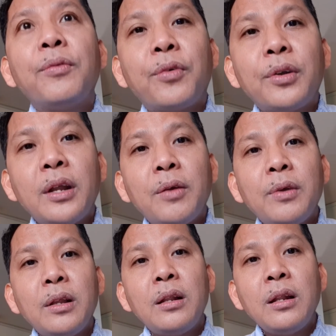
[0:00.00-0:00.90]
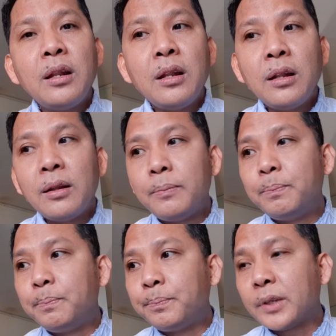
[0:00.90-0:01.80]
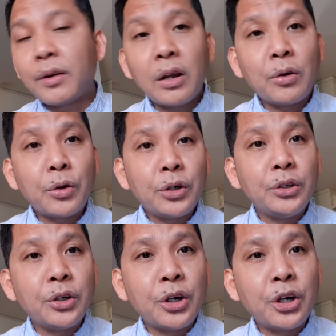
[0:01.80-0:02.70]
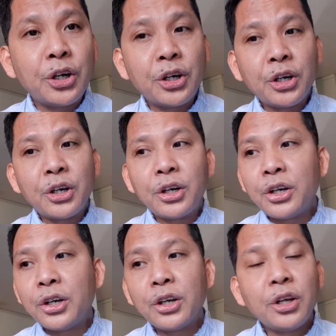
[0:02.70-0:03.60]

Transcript: where they will record your